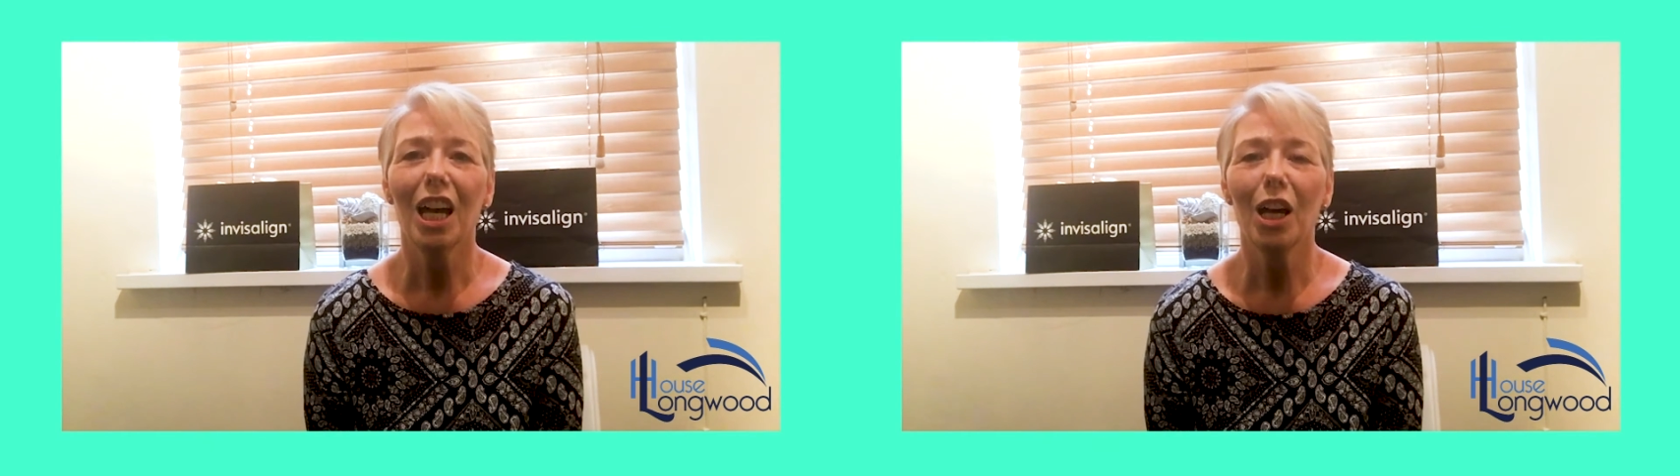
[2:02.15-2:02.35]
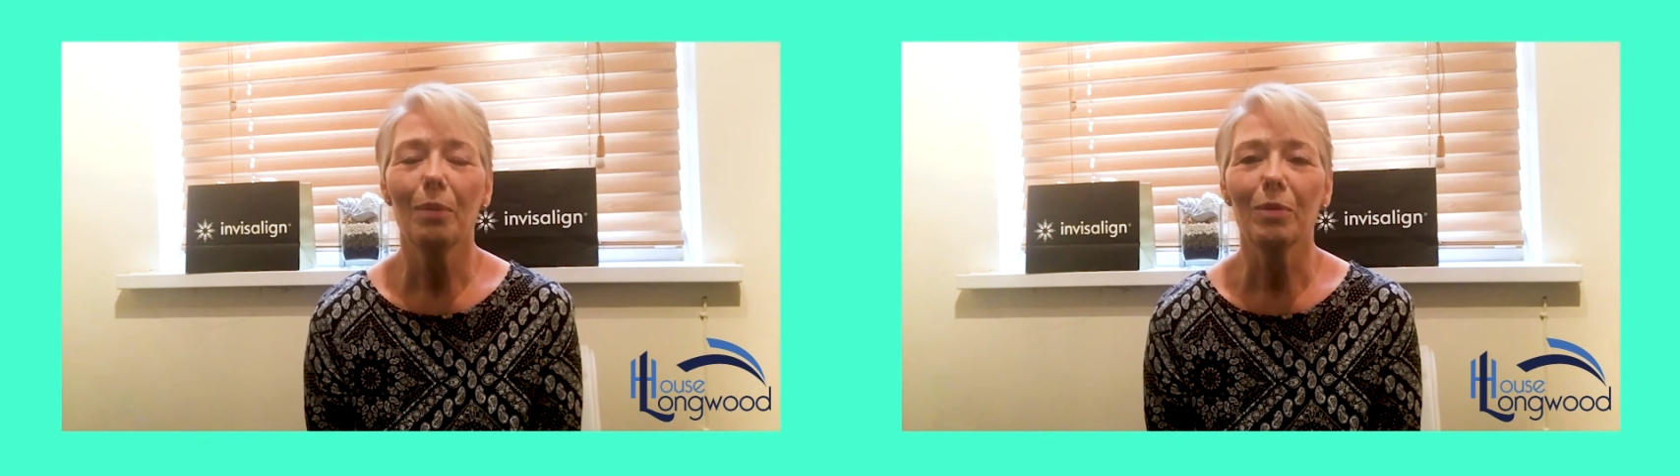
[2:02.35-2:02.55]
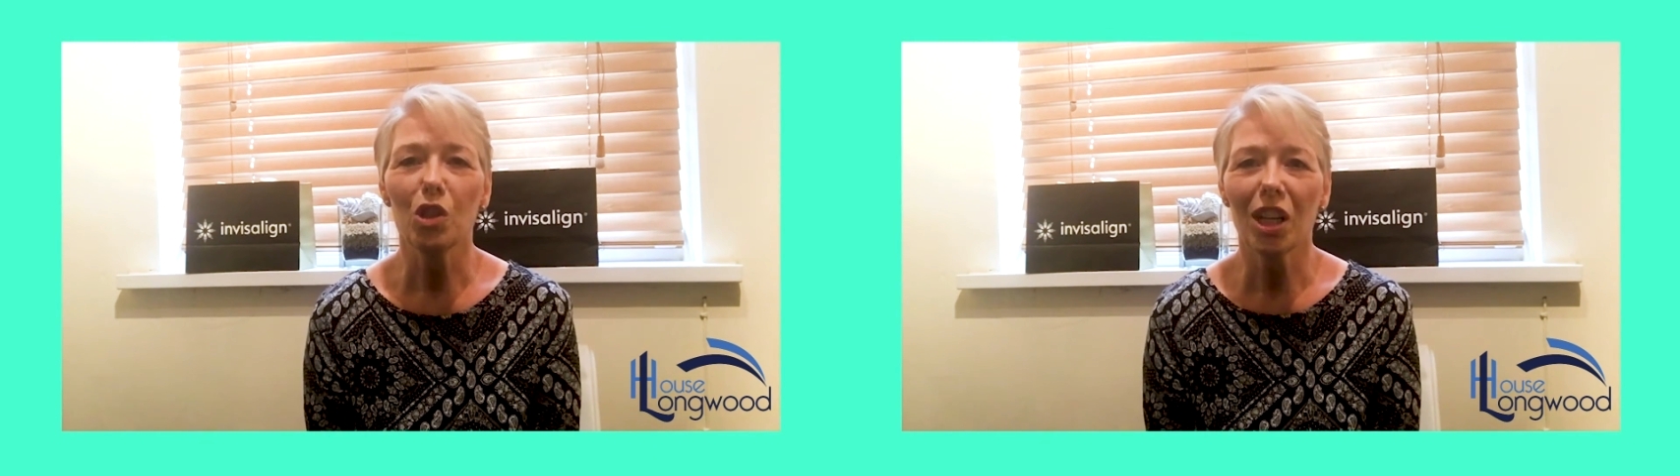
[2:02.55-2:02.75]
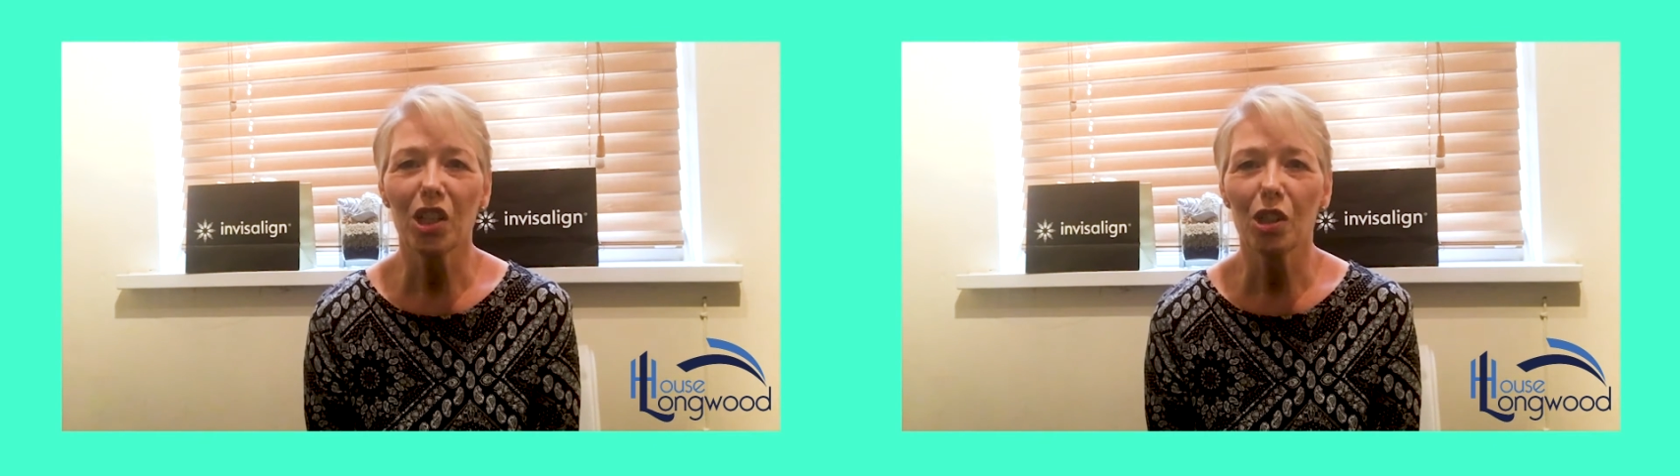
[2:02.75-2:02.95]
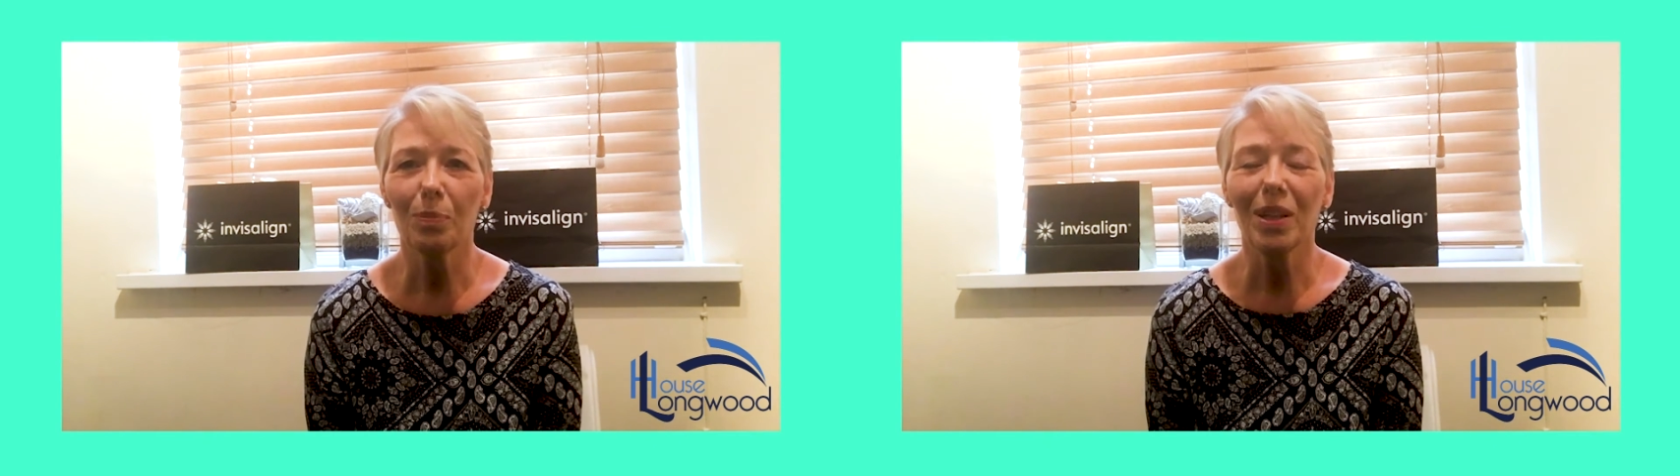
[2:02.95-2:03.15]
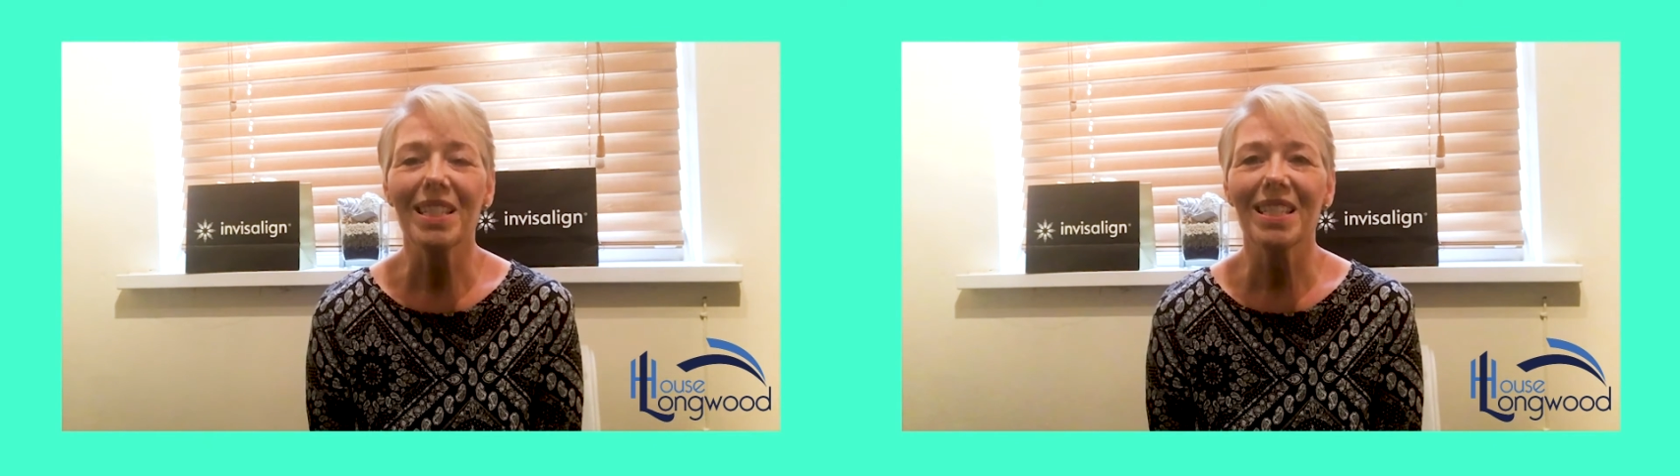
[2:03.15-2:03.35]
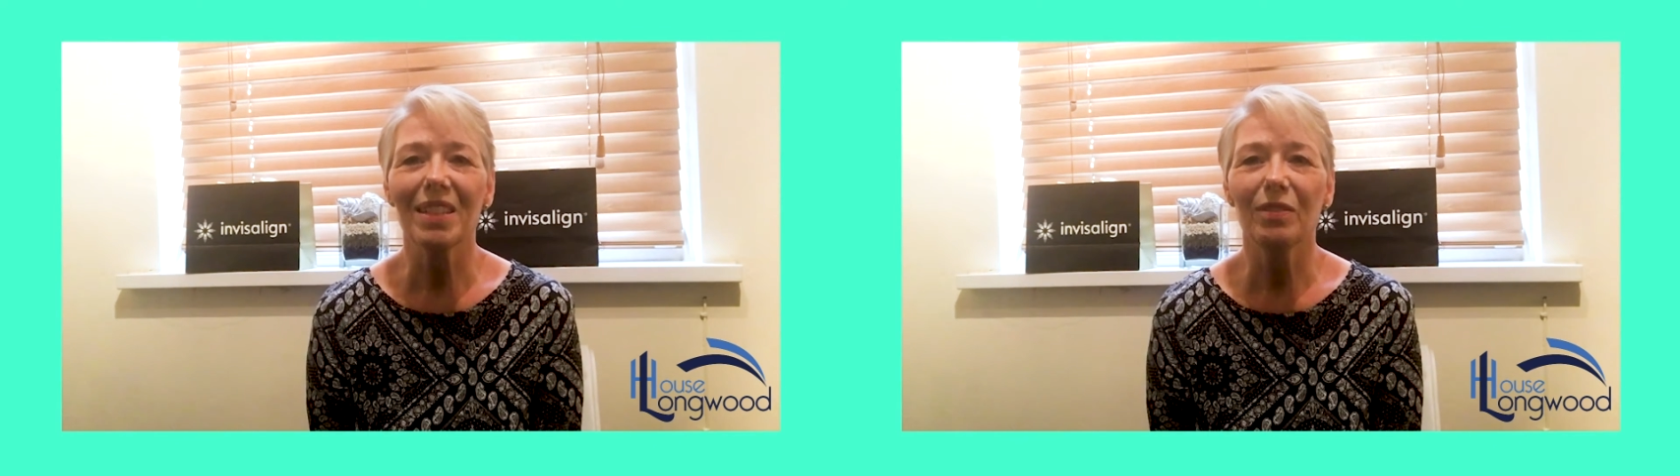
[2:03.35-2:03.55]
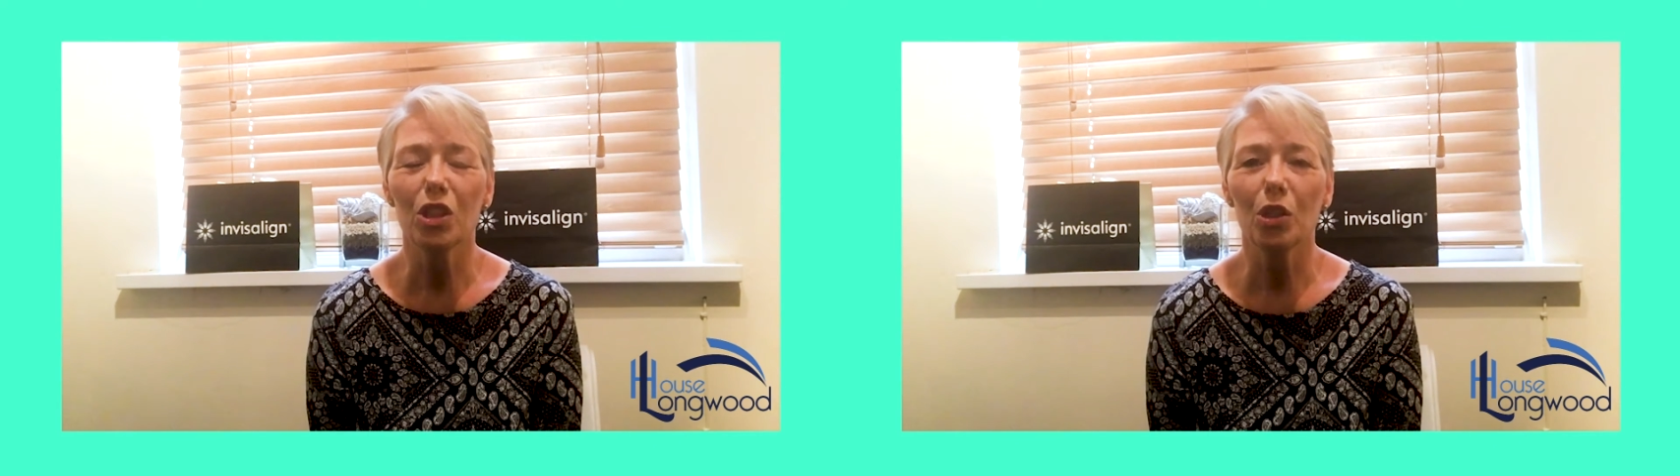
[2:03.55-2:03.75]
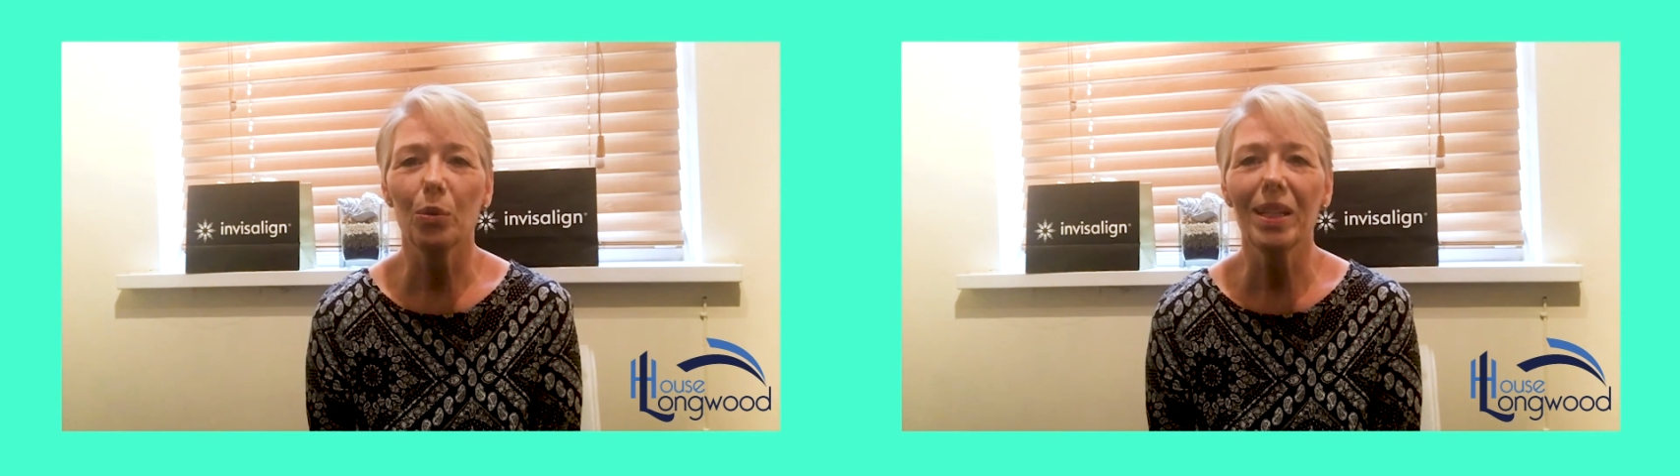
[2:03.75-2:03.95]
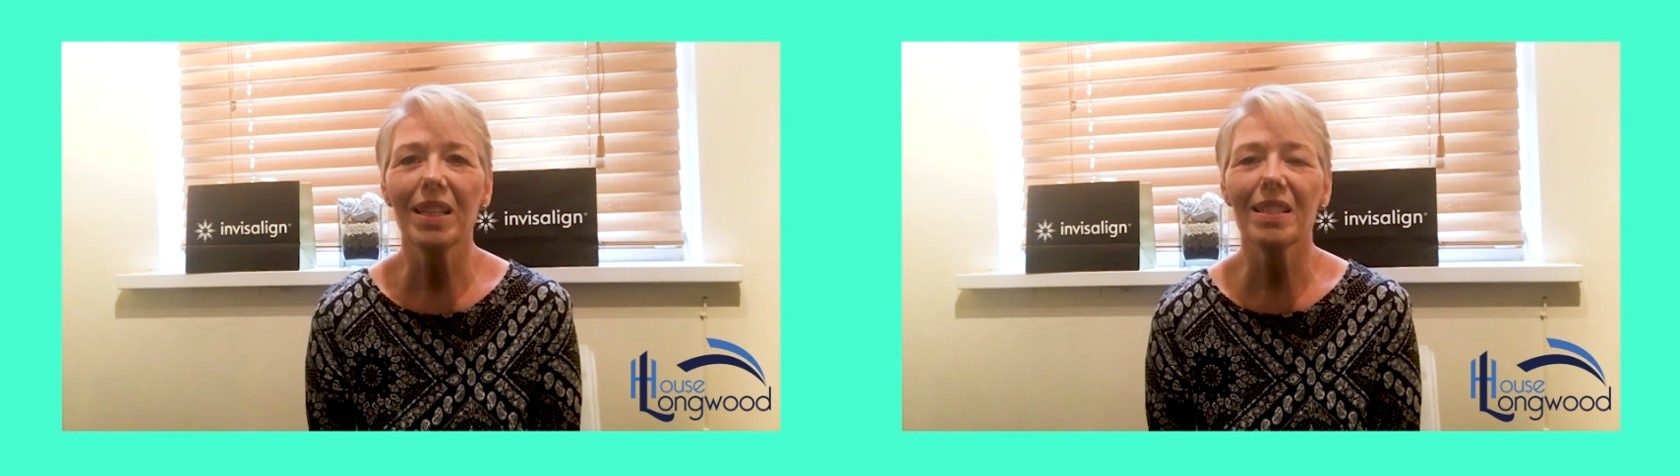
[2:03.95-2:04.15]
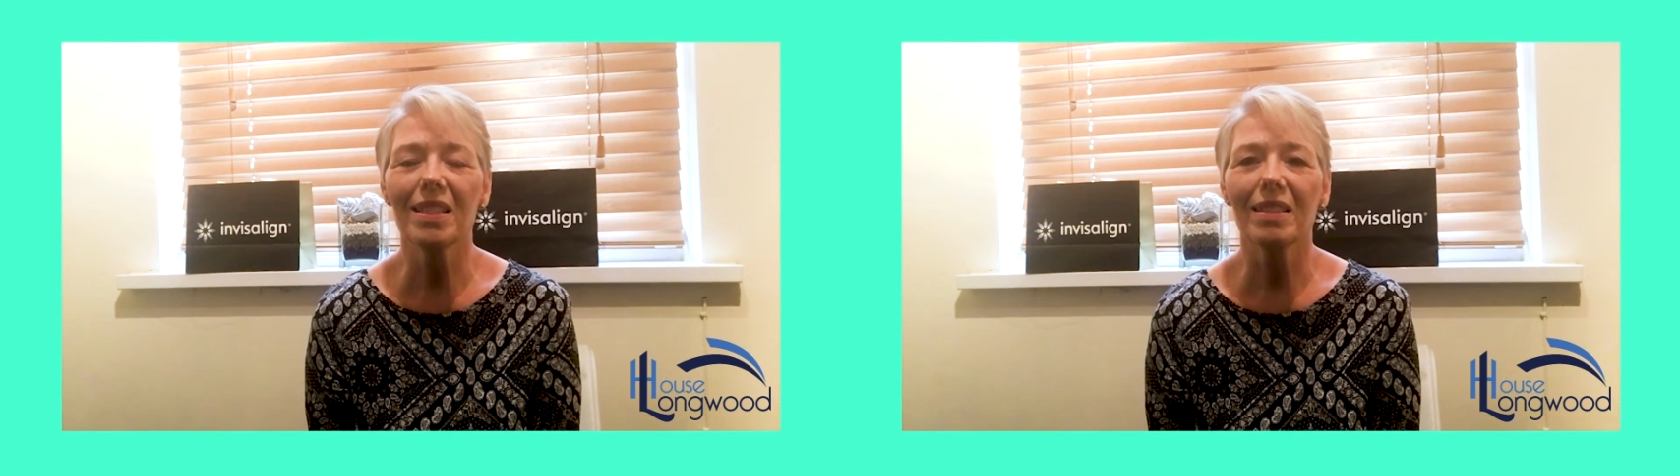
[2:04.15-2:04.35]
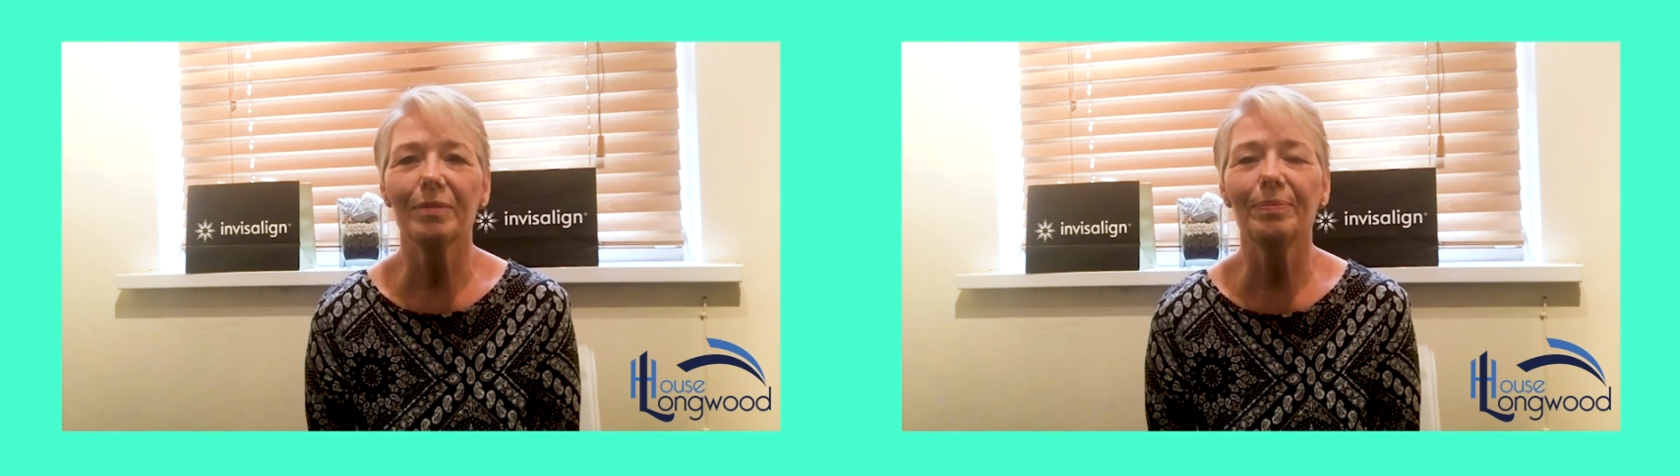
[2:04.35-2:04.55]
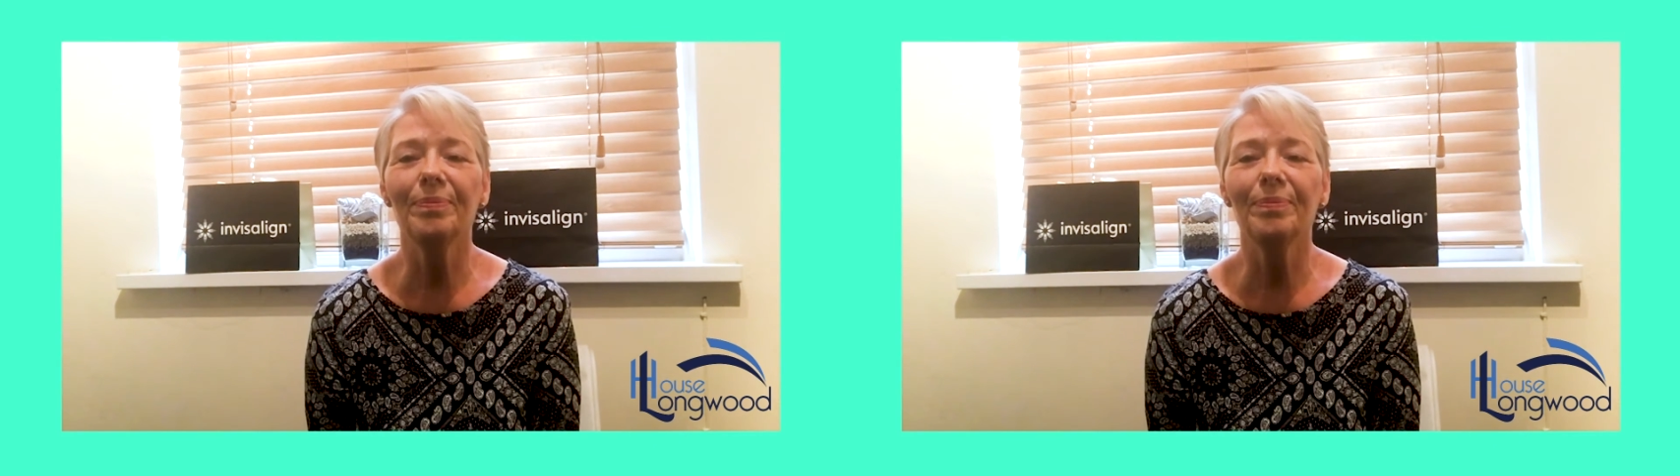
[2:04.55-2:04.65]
You change the braces every 2 weeks.